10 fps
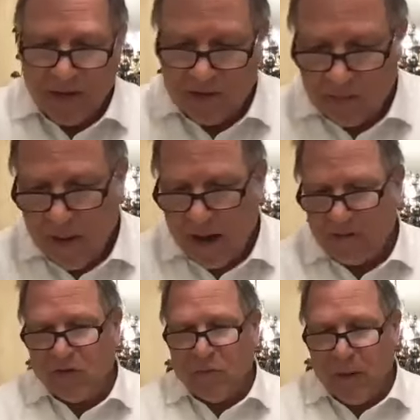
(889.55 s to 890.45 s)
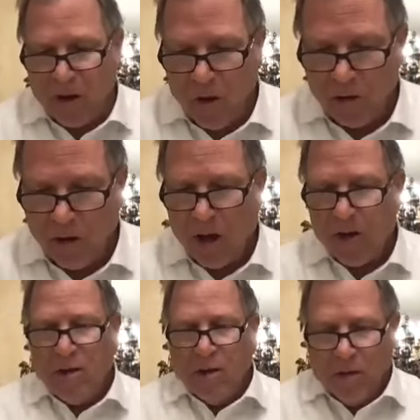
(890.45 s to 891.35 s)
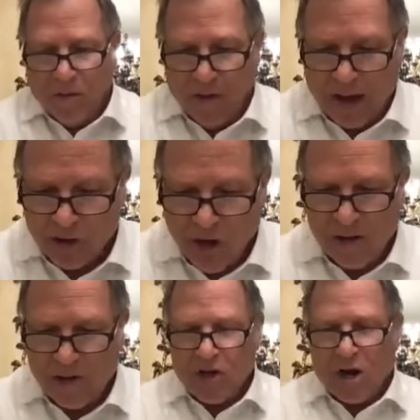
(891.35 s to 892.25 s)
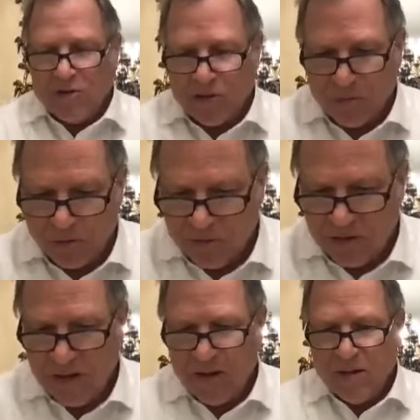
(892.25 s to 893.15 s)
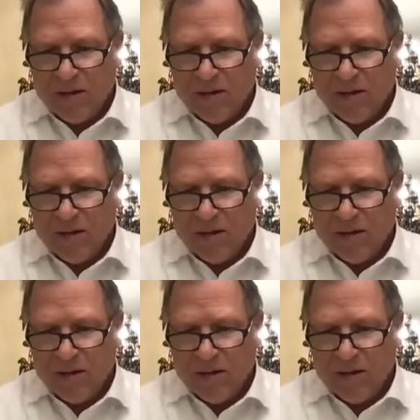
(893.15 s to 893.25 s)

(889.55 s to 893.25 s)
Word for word: this amount is for my ola, the v'ashar l'shanim zirusi.